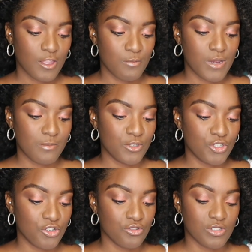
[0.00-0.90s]
my
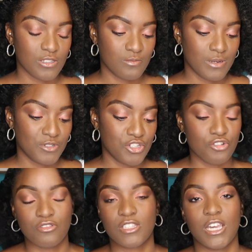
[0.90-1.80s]
maternal
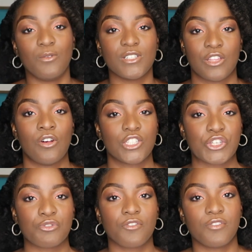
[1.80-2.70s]
side wasn't
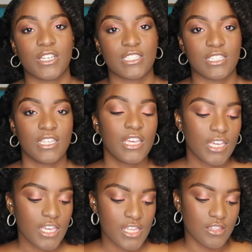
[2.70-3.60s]
also reflected
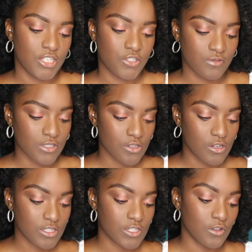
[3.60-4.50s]
in these
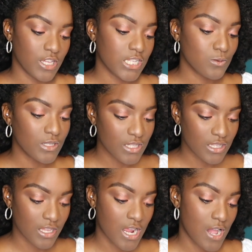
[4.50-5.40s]
results. So that's one
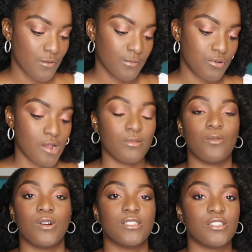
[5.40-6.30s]
thing that I would probably
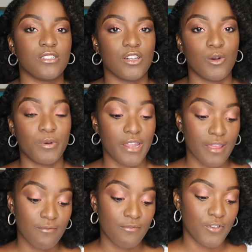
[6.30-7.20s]
want to know, but I'm